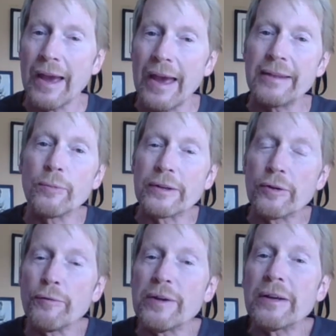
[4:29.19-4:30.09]
And when
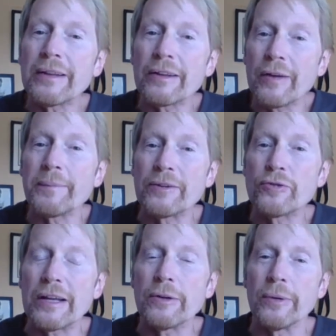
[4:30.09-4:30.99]
you feel that something
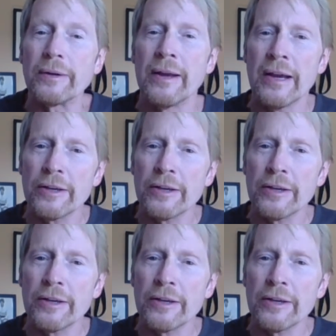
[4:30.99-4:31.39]
genuine,